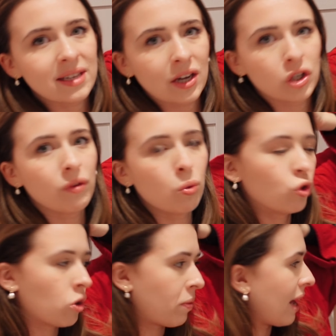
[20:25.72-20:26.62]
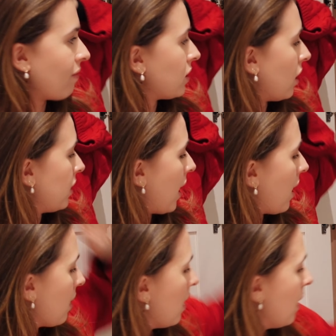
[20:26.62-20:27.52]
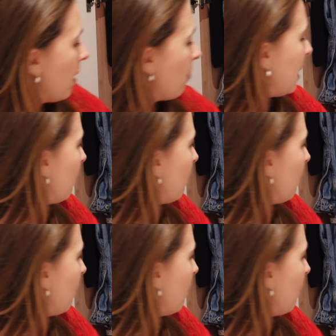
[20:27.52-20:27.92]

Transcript: section of the wardrobe that I haven't done yet, but